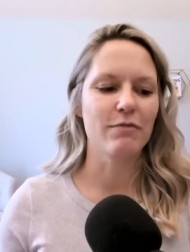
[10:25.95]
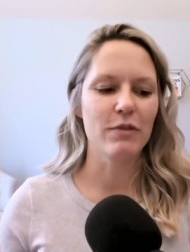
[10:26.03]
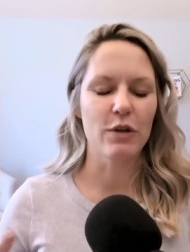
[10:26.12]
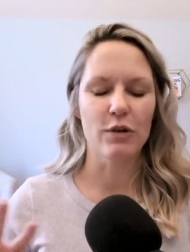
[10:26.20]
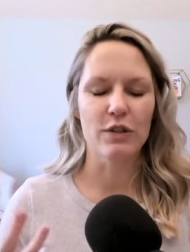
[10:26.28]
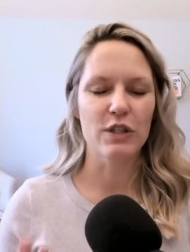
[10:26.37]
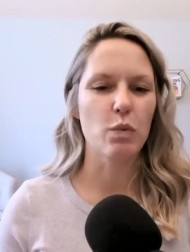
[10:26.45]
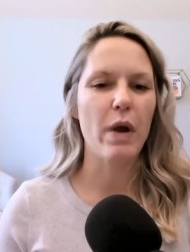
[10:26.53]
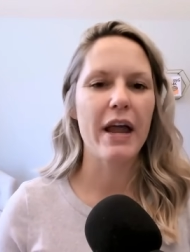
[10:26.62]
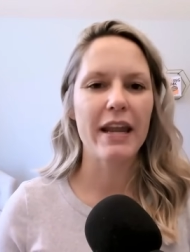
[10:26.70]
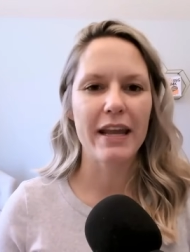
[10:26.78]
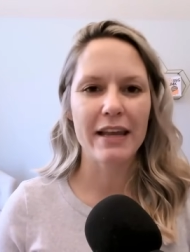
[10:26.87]
You're
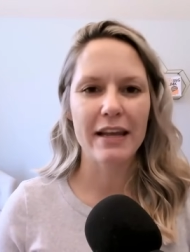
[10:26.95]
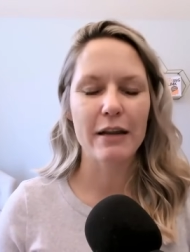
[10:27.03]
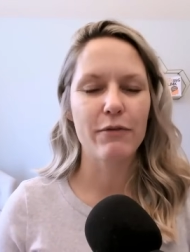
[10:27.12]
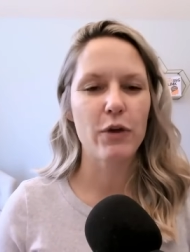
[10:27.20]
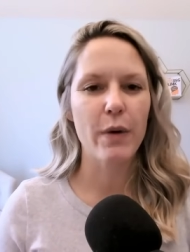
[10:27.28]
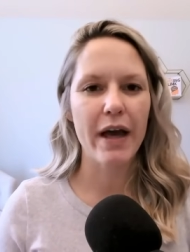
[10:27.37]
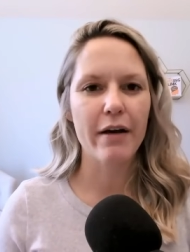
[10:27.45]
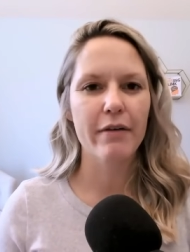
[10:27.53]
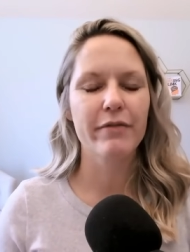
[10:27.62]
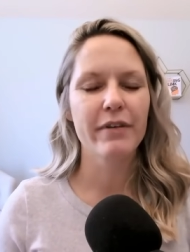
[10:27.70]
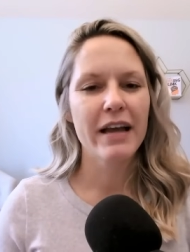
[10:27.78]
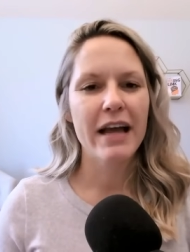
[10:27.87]
sweating. And if you have